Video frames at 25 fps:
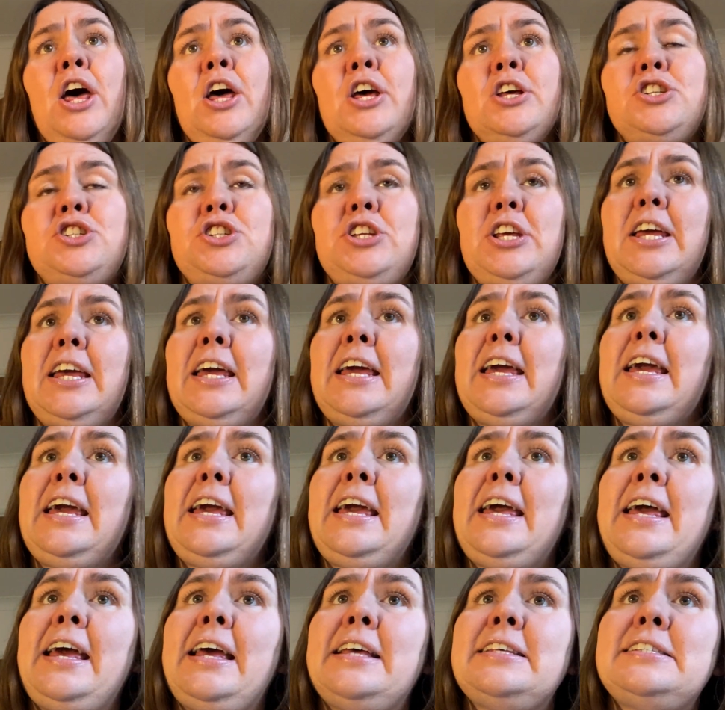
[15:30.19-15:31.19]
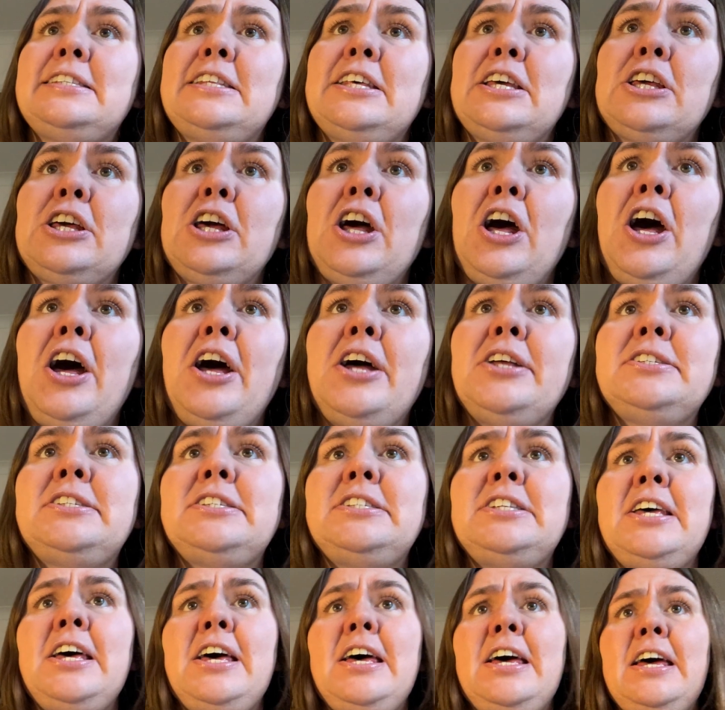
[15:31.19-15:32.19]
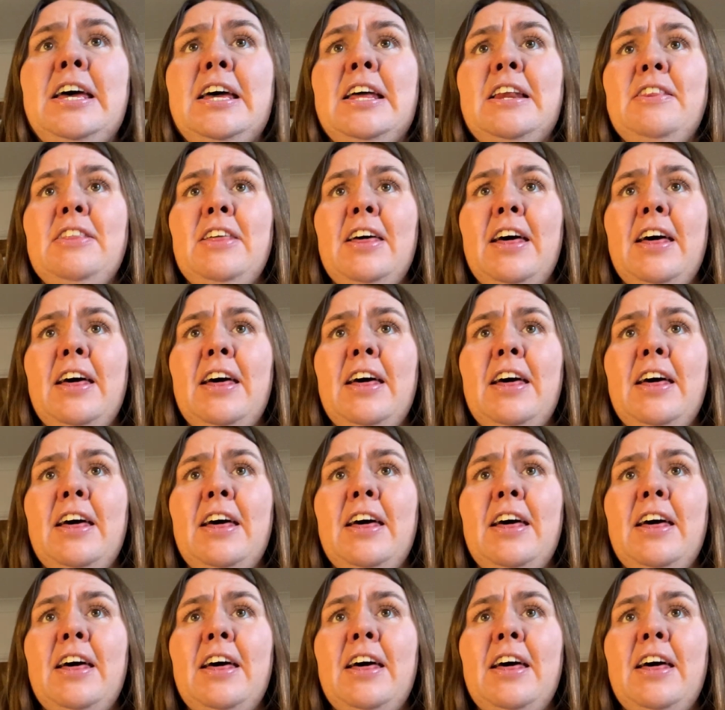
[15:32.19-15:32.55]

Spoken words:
She is the constant,